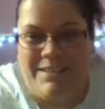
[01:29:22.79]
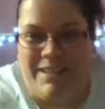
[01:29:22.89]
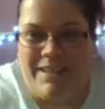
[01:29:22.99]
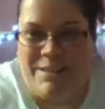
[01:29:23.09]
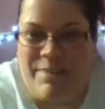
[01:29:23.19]

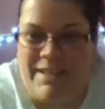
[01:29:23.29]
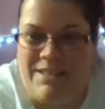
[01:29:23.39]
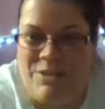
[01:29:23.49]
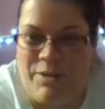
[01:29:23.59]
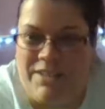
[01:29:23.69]

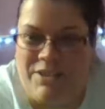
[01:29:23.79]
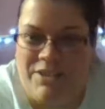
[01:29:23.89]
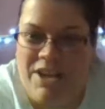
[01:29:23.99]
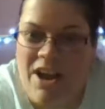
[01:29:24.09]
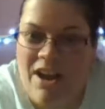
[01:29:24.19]
makes noise or
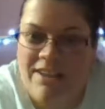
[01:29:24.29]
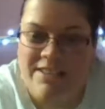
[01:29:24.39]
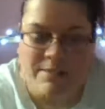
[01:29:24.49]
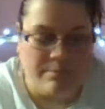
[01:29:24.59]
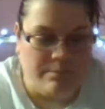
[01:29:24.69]

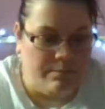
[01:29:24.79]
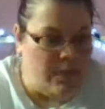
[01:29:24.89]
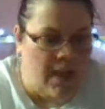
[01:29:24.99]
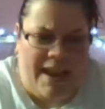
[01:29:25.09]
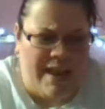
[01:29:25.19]
talks.
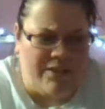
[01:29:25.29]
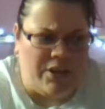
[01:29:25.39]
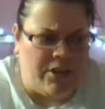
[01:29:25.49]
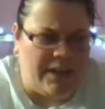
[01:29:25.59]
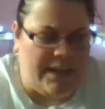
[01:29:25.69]
I haven't
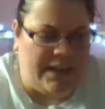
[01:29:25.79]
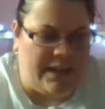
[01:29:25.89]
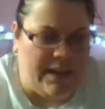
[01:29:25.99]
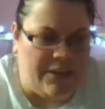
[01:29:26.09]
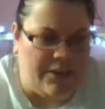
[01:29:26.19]
heard
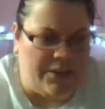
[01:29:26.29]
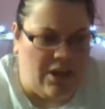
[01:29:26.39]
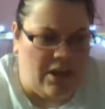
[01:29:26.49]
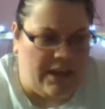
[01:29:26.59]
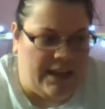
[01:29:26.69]
any other
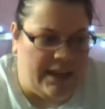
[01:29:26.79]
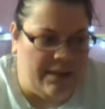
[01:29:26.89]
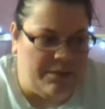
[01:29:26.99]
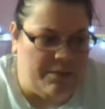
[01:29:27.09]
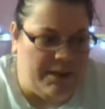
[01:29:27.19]
talking in